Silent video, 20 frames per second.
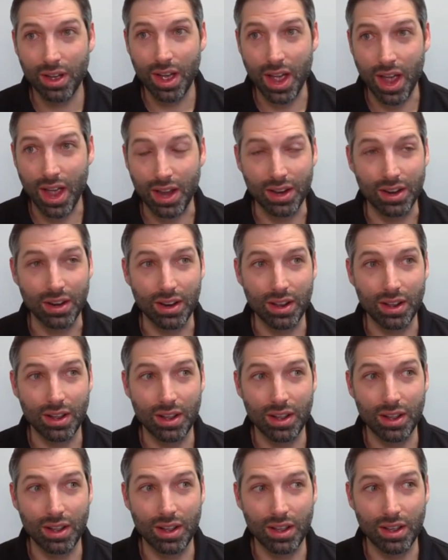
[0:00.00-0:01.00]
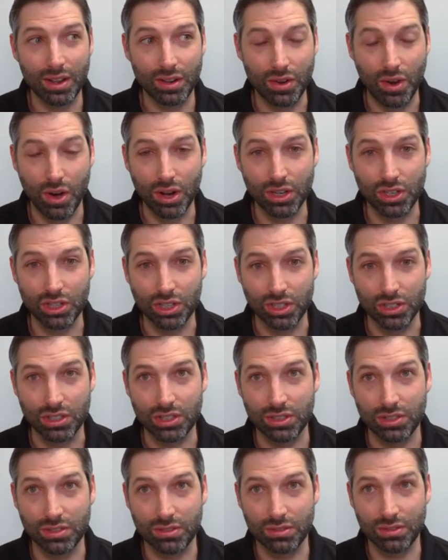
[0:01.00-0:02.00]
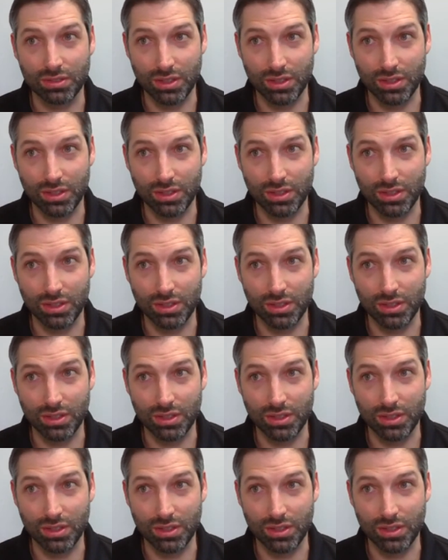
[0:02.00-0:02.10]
And not just